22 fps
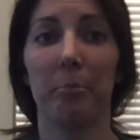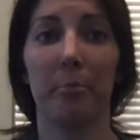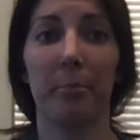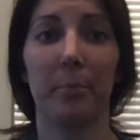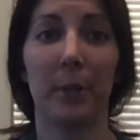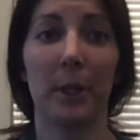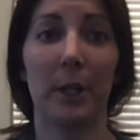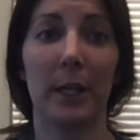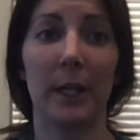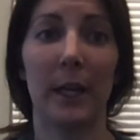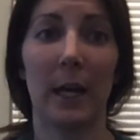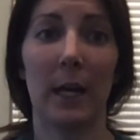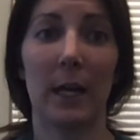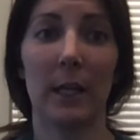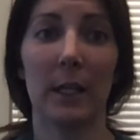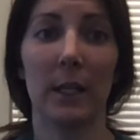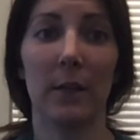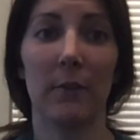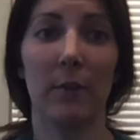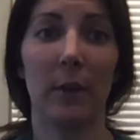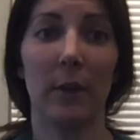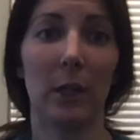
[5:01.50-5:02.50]
Periodic
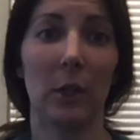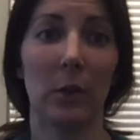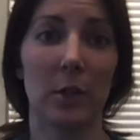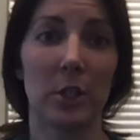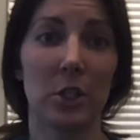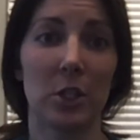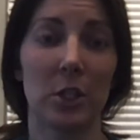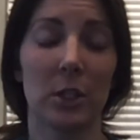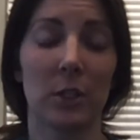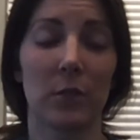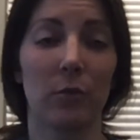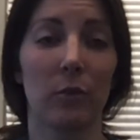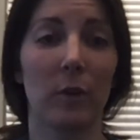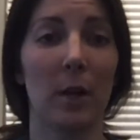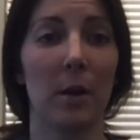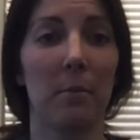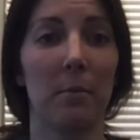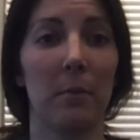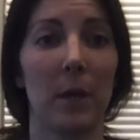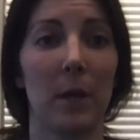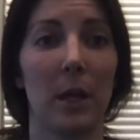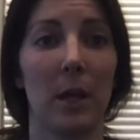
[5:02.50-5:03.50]
evaluations
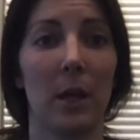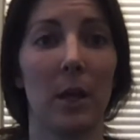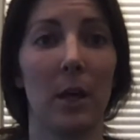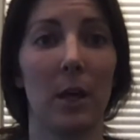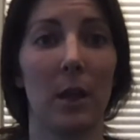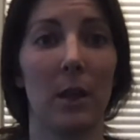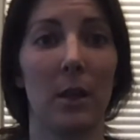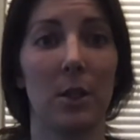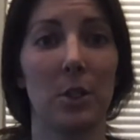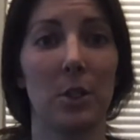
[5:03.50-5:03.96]
from the